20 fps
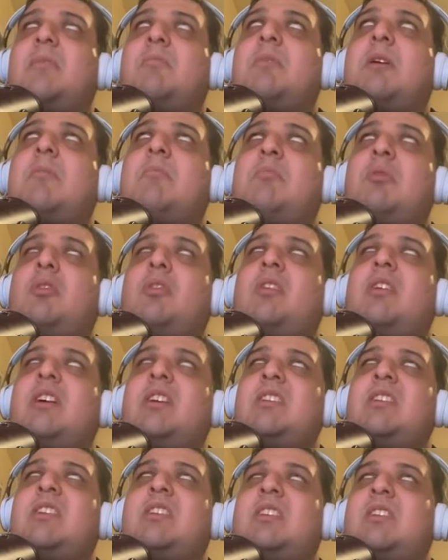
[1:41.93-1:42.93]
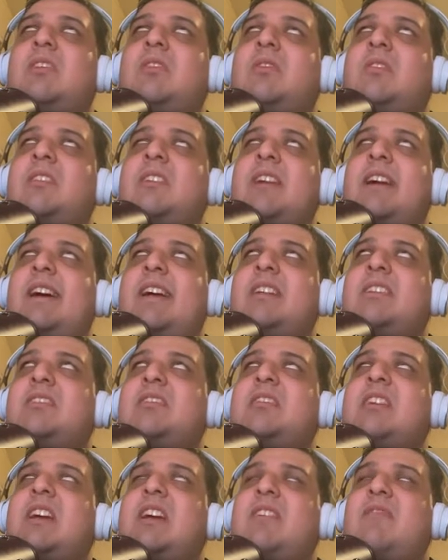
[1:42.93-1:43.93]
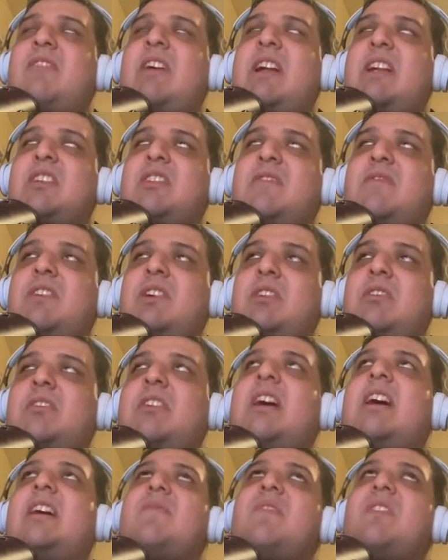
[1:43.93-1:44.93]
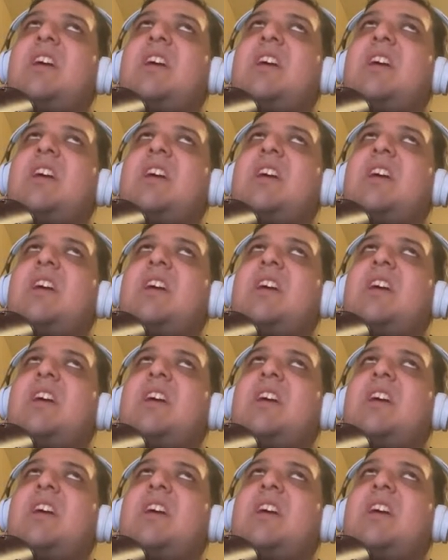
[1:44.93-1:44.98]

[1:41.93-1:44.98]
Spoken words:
but boy, did the Golden Knights take advantage of those guys.